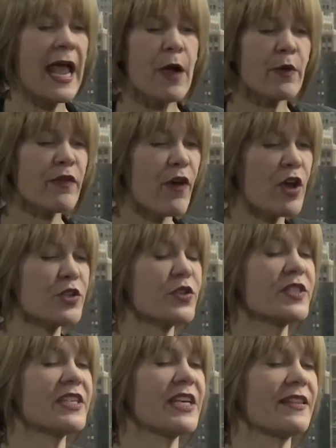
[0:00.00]
And we've also
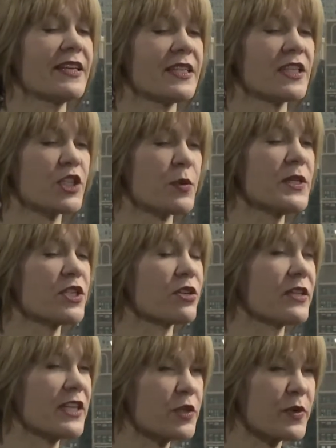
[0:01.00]
seen this in
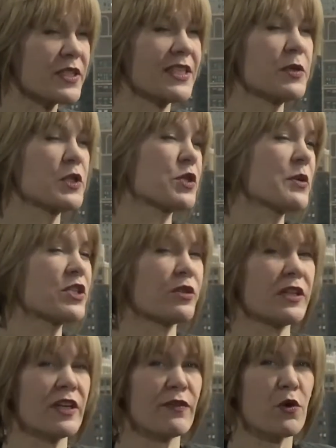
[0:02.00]
Switzerland, where
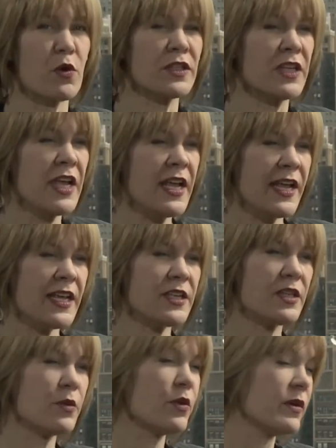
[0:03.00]
Switzerland, of course,
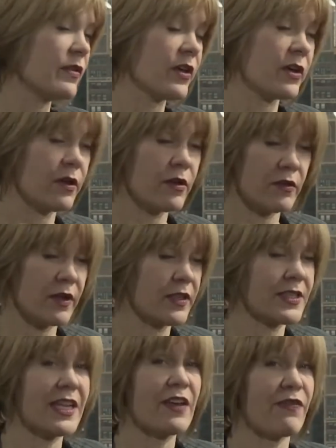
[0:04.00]
is the
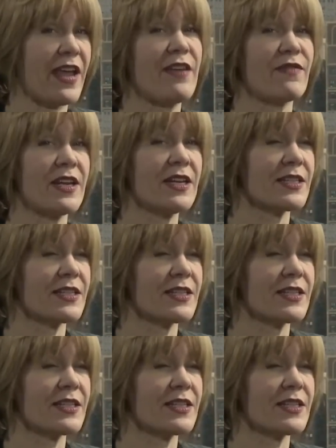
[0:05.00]
safe haven.